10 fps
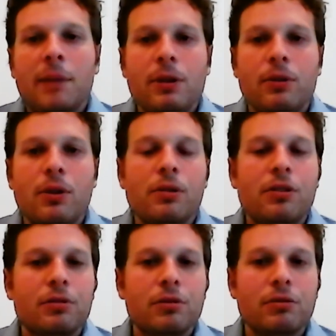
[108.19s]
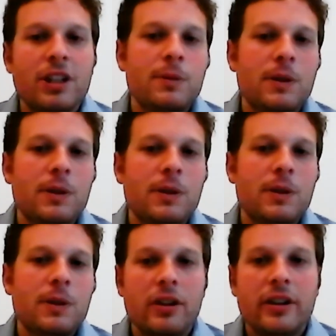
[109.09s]
You go through reams of
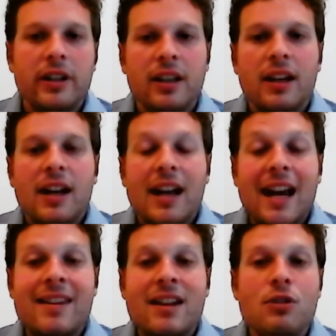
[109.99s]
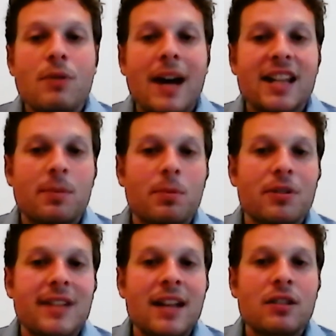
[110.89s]
security, and then you had to
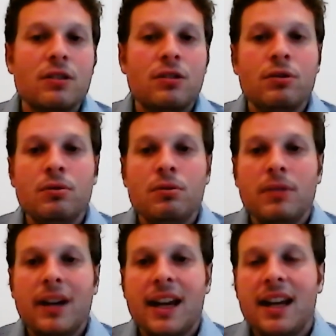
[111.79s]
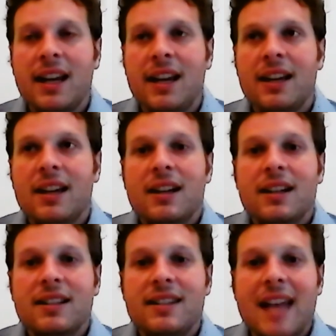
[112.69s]
present to a
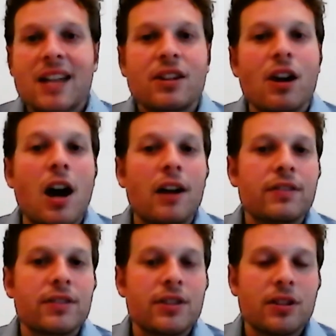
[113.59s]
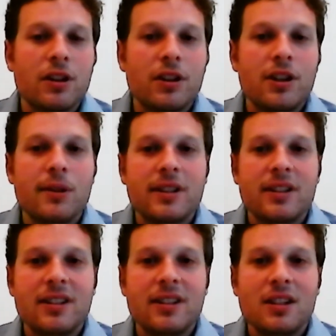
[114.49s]
desk officer, you know, it's
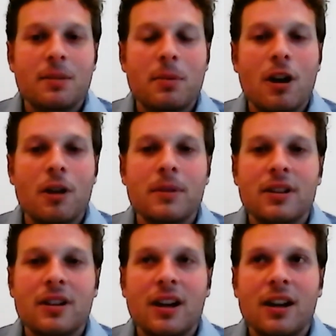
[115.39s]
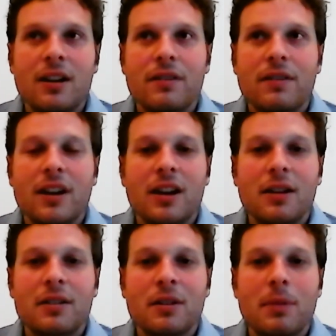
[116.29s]
in the Department of
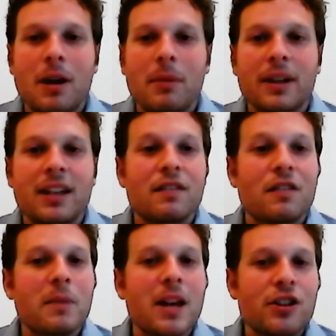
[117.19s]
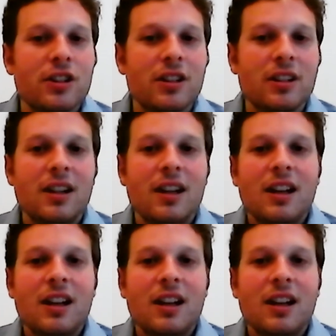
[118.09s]
Public Information,